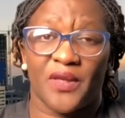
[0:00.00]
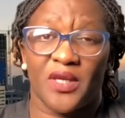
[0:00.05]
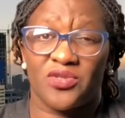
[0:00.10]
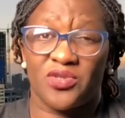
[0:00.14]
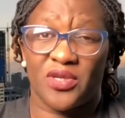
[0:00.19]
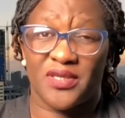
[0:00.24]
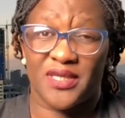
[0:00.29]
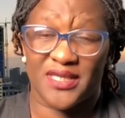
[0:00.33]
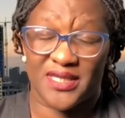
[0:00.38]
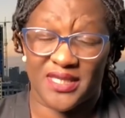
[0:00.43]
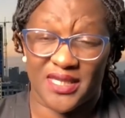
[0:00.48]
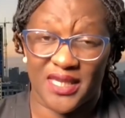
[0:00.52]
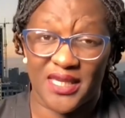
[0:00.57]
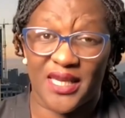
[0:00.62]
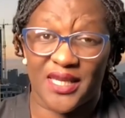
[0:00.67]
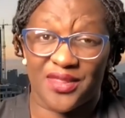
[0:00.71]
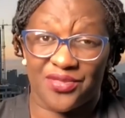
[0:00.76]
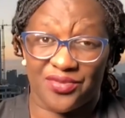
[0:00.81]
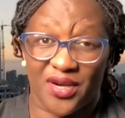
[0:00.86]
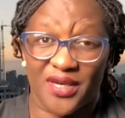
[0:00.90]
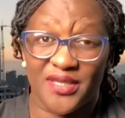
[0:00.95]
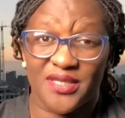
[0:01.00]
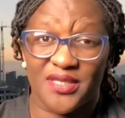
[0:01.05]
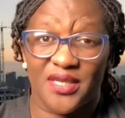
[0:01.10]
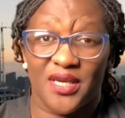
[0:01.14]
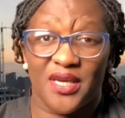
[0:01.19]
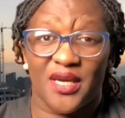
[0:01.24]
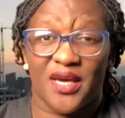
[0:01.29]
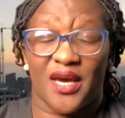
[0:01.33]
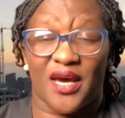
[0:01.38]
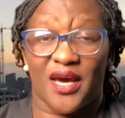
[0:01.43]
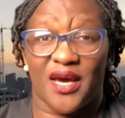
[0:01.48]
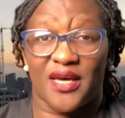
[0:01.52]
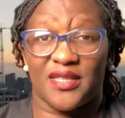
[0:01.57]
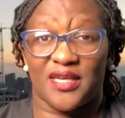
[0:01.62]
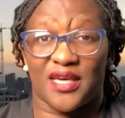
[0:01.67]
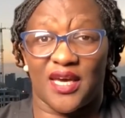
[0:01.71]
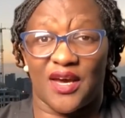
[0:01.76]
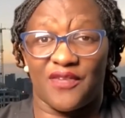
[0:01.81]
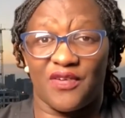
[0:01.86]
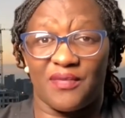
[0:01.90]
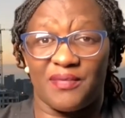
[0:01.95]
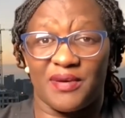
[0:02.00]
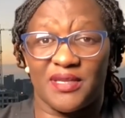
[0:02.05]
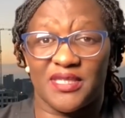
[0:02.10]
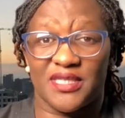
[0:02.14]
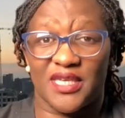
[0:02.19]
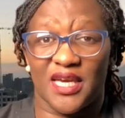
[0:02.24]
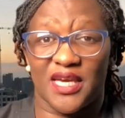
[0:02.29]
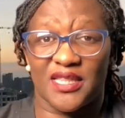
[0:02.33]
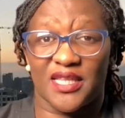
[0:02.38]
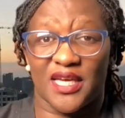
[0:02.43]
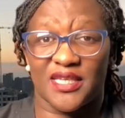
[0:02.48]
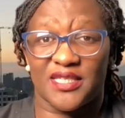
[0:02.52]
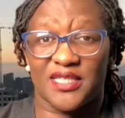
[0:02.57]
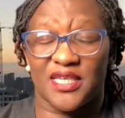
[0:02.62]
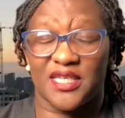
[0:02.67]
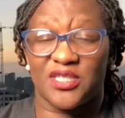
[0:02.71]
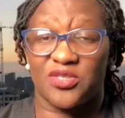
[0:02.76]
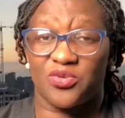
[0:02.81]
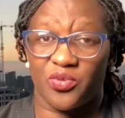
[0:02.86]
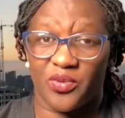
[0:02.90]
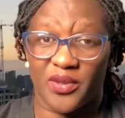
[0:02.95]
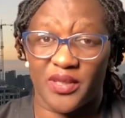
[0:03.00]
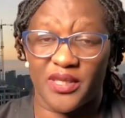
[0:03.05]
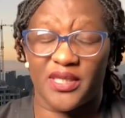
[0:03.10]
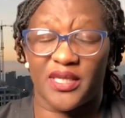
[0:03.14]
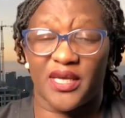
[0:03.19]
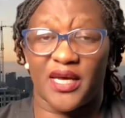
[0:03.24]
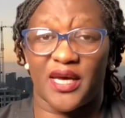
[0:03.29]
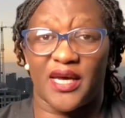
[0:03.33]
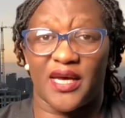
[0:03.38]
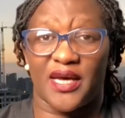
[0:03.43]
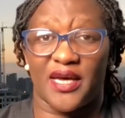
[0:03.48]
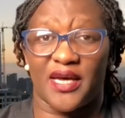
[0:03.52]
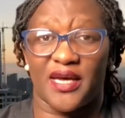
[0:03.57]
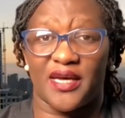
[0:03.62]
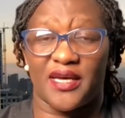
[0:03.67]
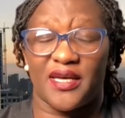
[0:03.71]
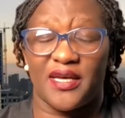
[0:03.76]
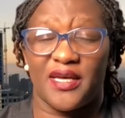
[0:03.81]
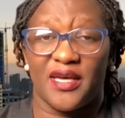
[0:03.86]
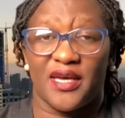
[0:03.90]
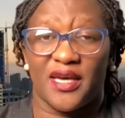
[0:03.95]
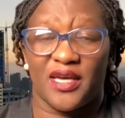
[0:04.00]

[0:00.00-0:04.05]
So it is still a threat. Uh, the government saying that it will, uh,